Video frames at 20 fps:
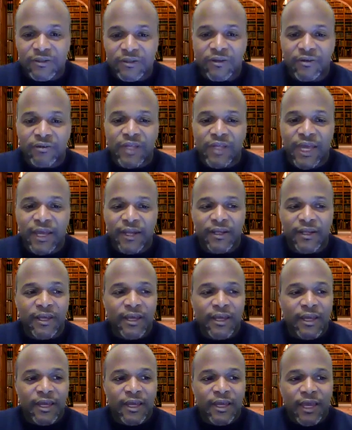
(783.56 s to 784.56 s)
you know, that,
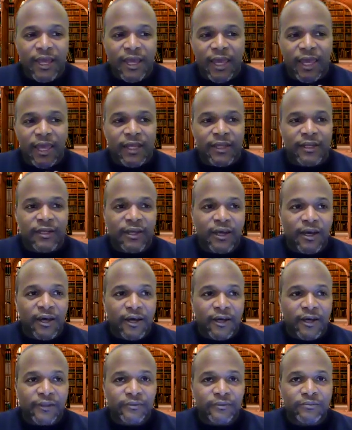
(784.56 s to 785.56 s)
and,
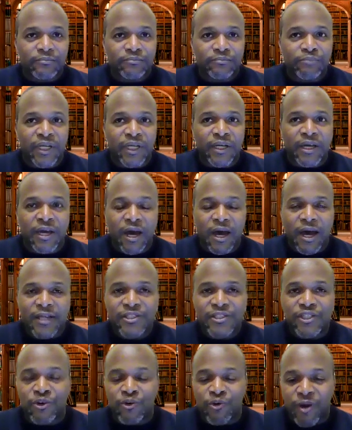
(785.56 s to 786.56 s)
but
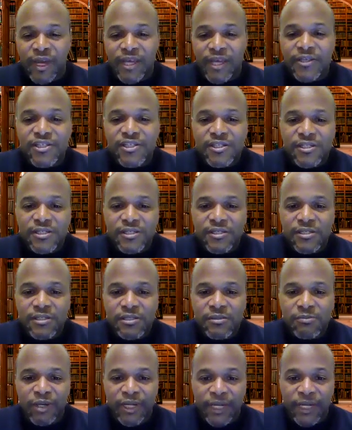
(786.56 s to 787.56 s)
God's grace,
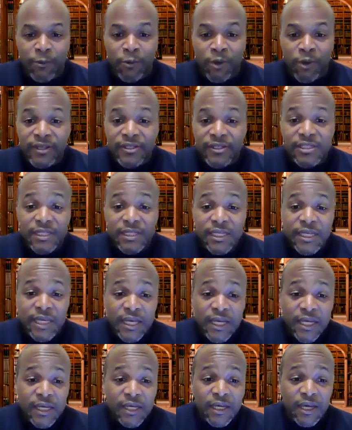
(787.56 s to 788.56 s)
but there was,
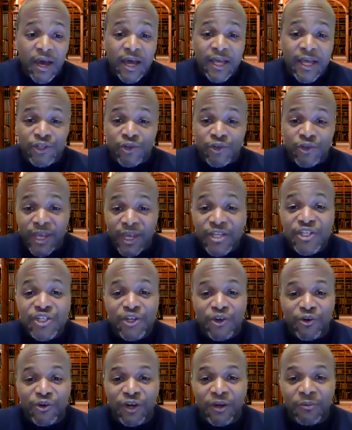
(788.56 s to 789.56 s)
God's grace
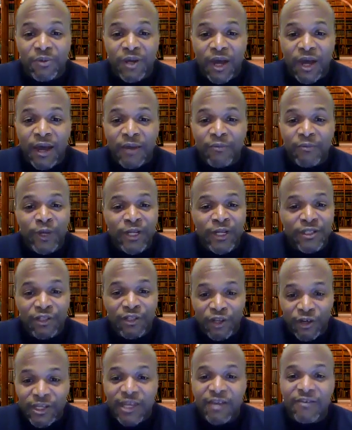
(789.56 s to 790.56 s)
showed up. God went
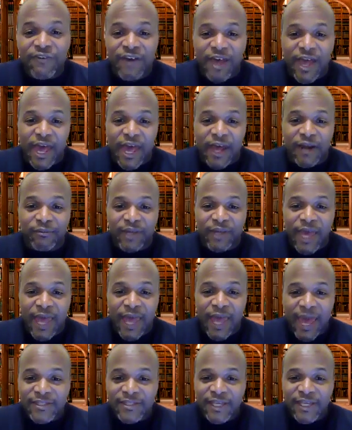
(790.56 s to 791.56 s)
looking for Adam,
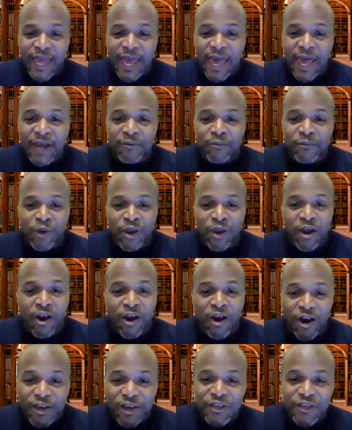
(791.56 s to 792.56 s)
asking Adam, where
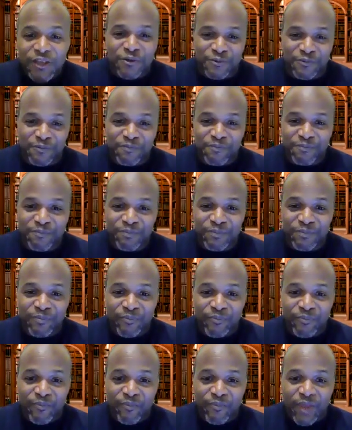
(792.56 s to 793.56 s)
are you?
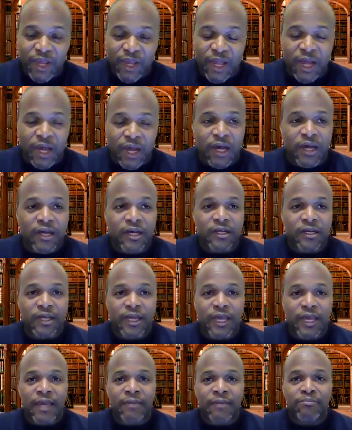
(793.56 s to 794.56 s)

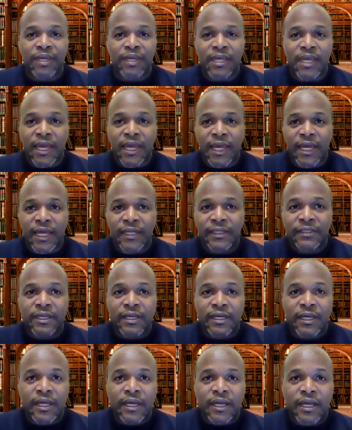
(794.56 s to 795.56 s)
And began
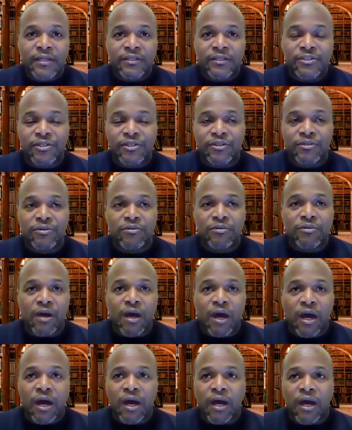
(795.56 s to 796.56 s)
to,